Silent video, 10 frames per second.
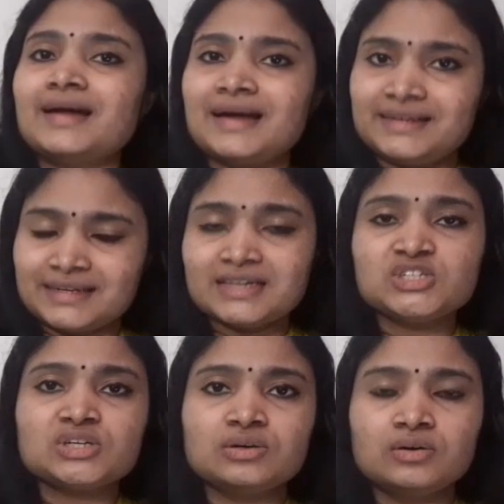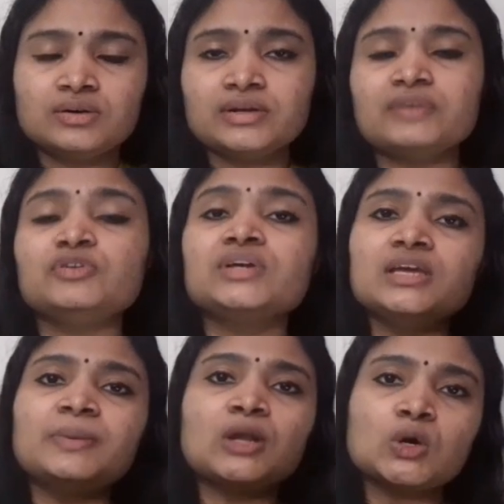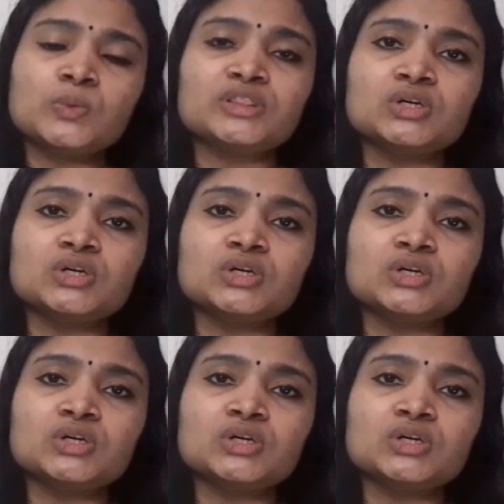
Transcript: attach or you have to keep along with